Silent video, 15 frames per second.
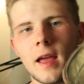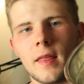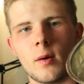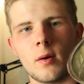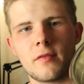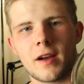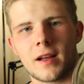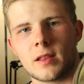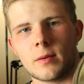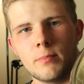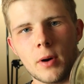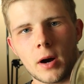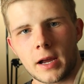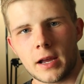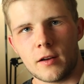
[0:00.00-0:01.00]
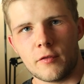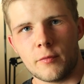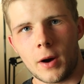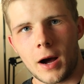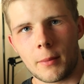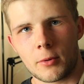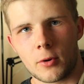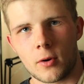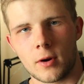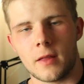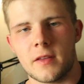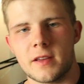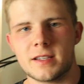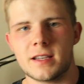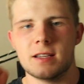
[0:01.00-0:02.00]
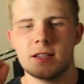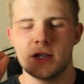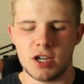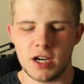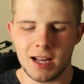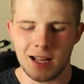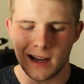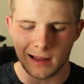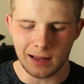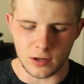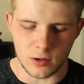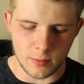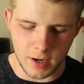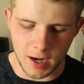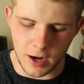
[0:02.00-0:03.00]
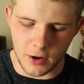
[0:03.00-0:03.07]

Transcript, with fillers: And then we've got the bucket of popcorn. Now this is cheating a little bit.